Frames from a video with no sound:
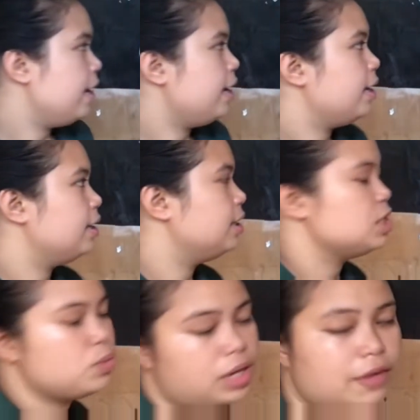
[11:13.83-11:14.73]
And
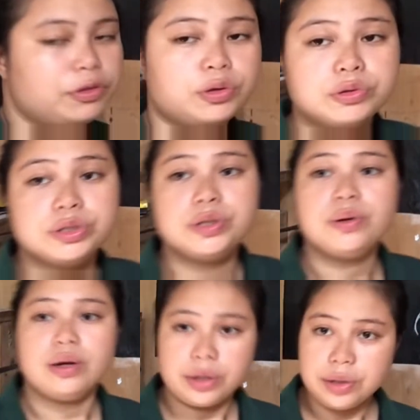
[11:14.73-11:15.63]
as what I've told
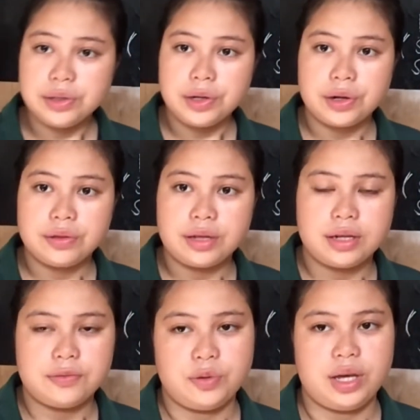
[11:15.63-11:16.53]
you earlier, that
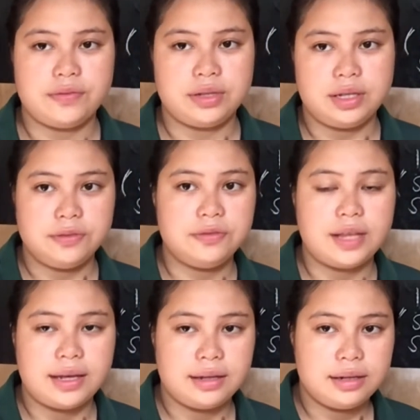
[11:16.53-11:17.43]
if we have an if
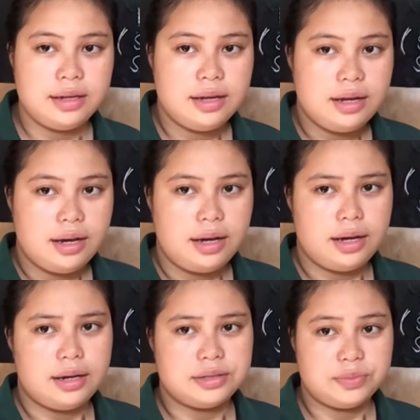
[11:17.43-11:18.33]
then
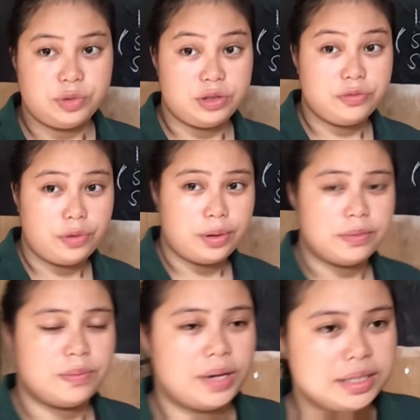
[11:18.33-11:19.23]
symbolic form,
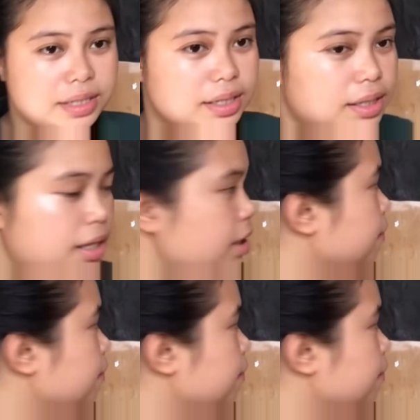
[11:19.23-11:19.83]
then basically